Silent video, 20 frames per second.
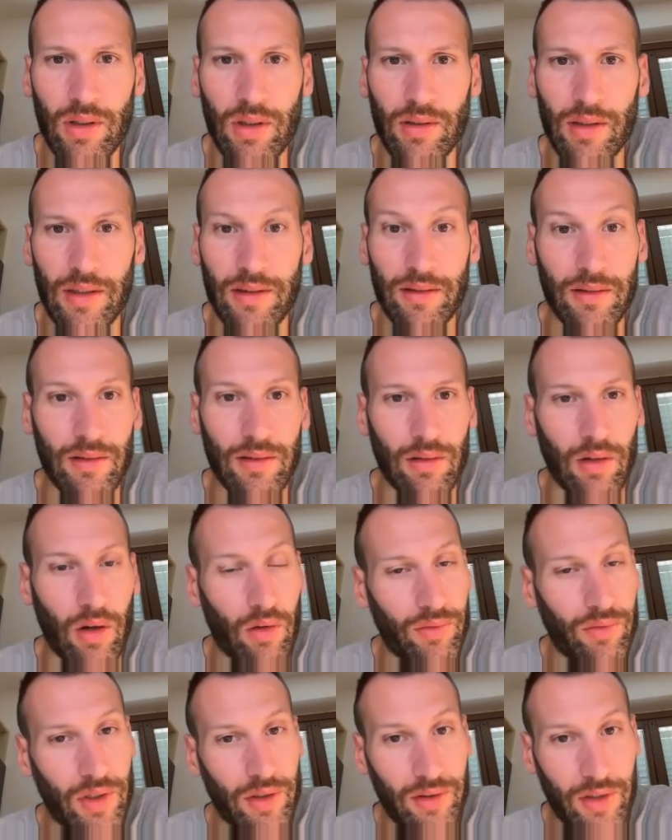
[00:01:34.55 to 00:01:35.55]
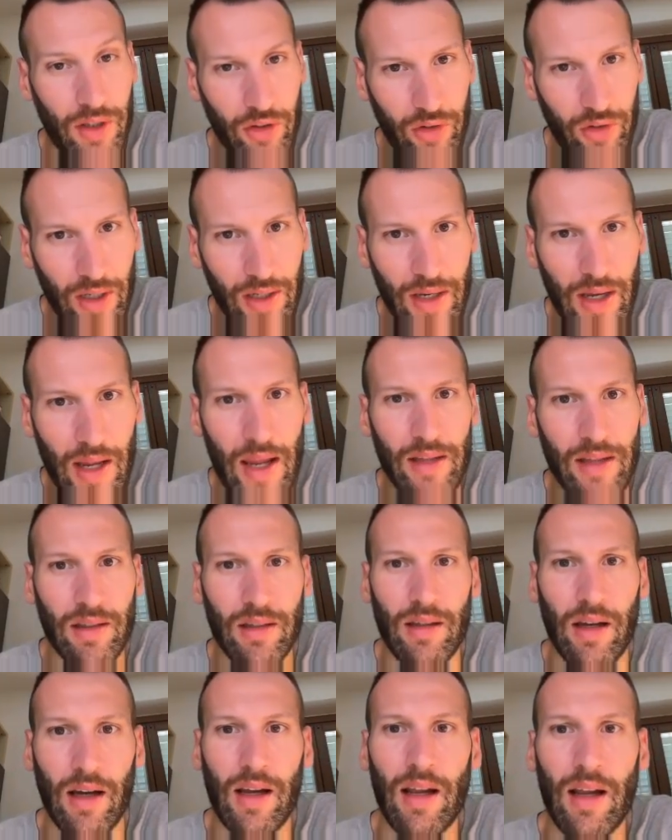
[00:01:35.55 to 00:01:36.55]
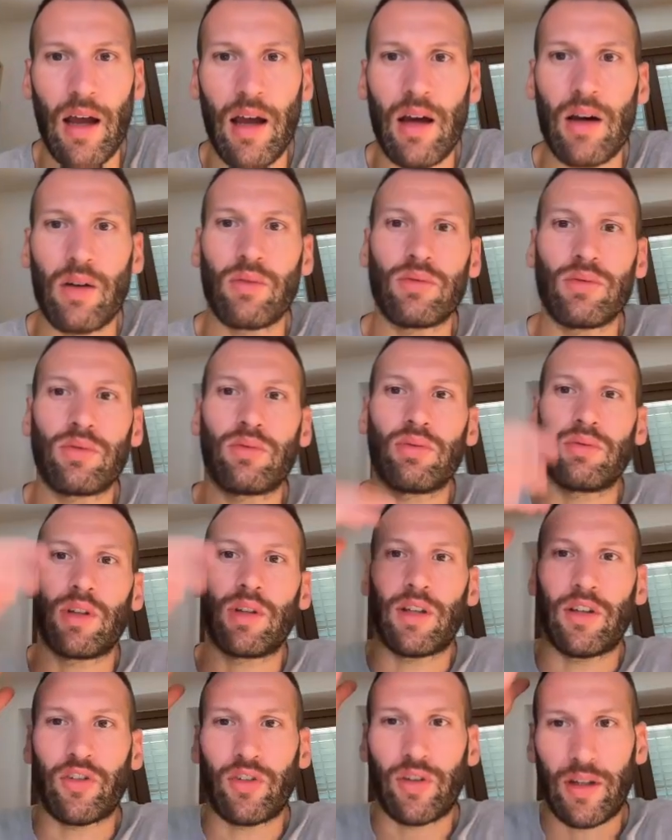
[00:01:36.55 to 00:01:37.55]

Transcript: of the designated account to the